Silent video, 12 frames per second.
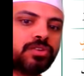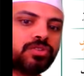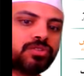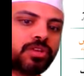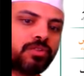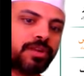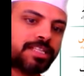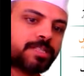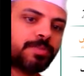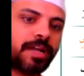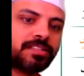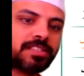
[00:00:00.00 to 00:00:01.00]
So let's
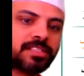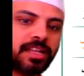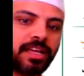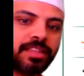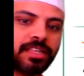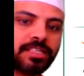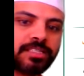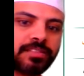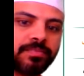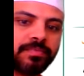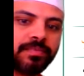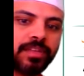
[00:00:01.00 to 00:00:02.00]
practice like this.
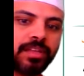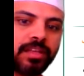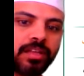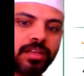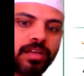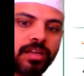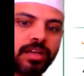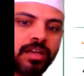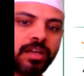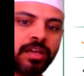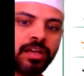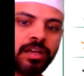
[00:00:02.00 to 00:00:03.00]

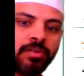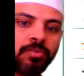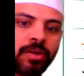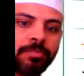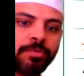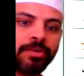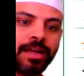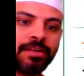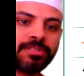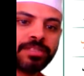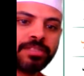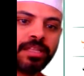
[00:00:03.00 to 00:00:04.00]
We'll
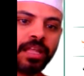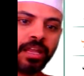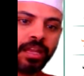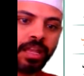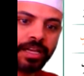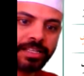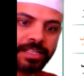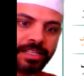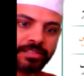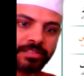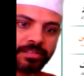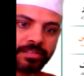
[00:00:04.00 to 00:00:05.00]
pronounce the light
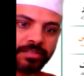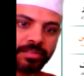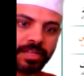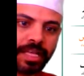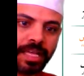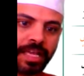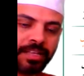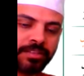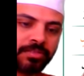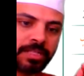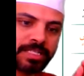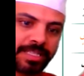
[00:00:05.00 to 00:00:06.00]
letter
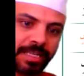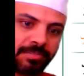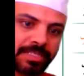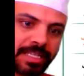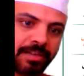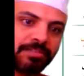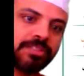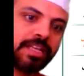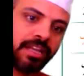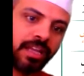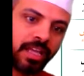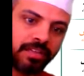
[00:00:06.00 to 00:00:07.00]
and the same sound
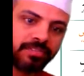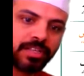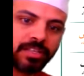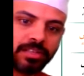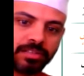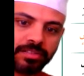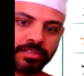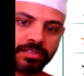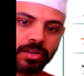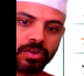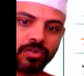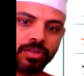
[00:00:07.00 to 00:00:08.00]
in heavy.
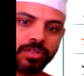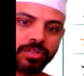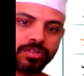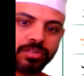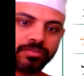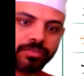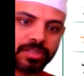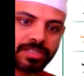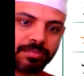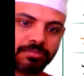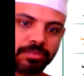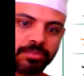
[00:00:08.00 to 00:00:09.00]
So, for
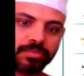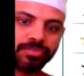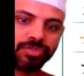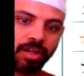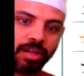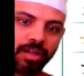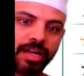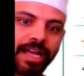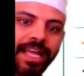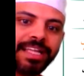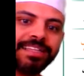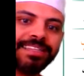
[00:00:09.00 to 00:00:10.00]
example, ta
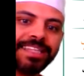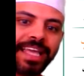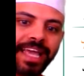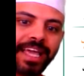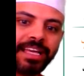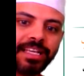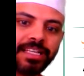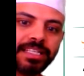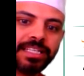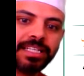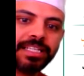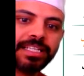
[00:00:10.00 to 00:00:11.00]
and ta,
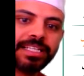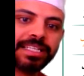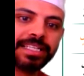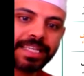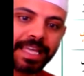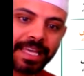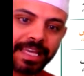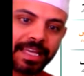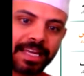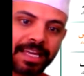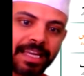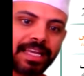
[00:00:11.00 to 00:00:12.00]
dal
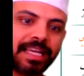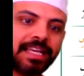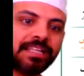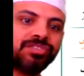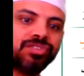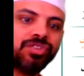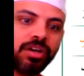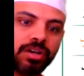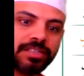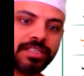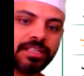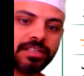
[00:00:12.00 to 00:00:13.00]
and
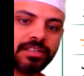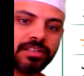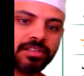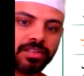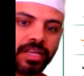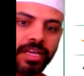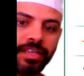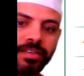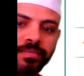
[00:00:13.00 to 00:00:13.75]
dad, okay,